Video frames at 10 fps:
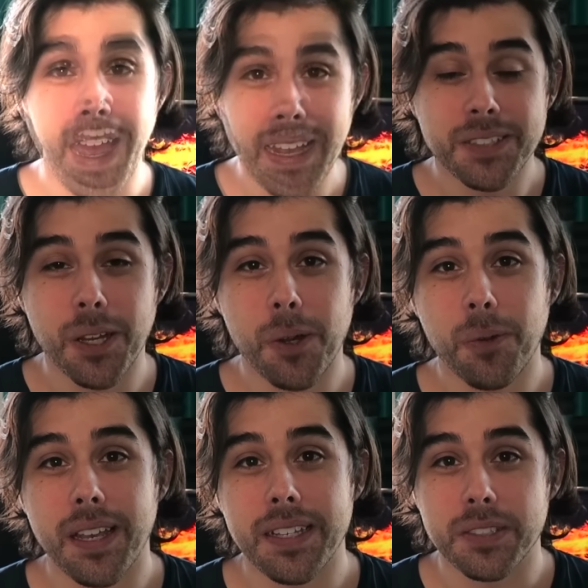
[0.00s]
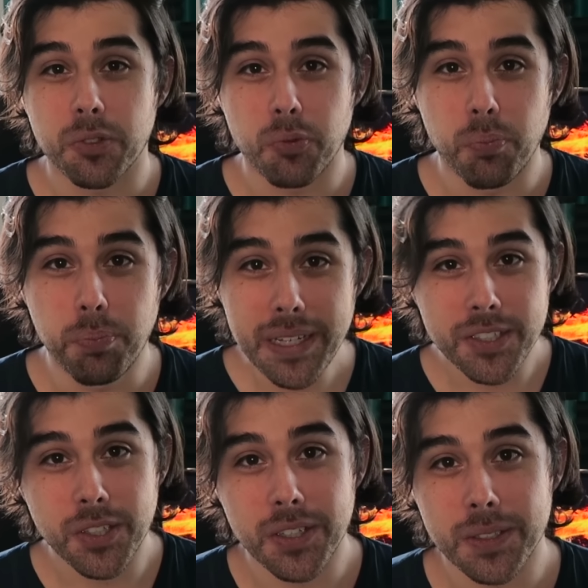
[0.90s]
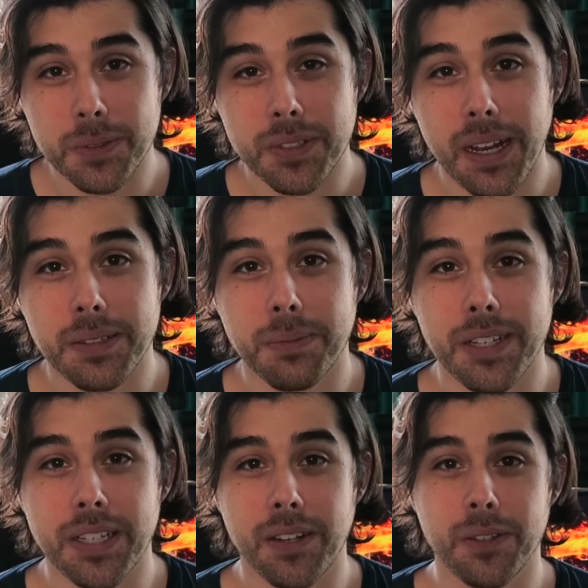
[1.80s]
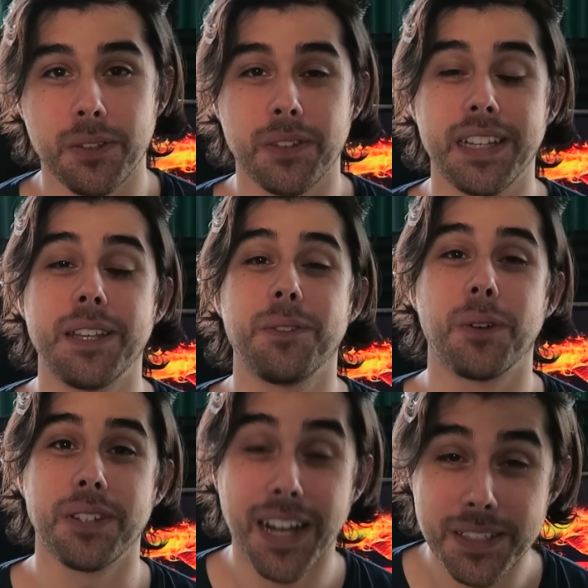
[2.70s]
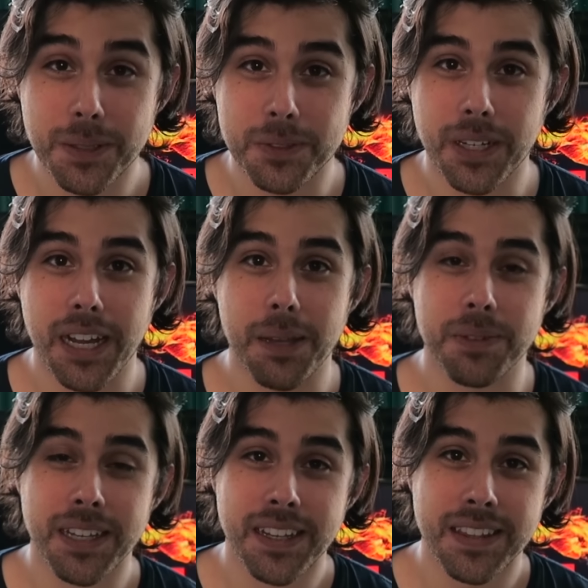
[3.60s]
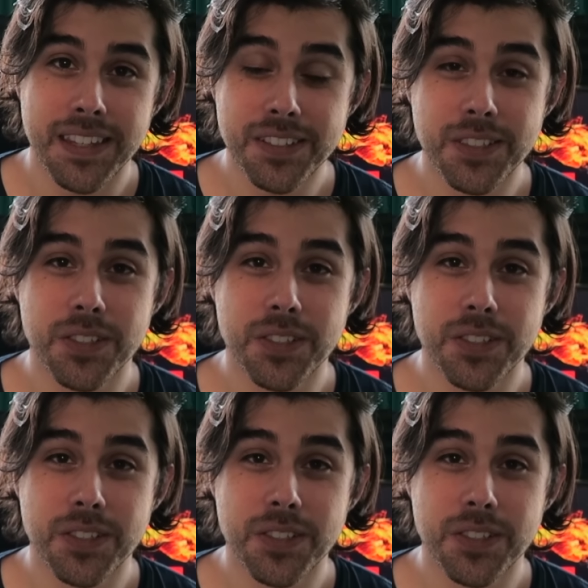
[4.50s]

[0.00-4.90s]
As always, be sure to subscribe to my channel if you are not subscribed. This is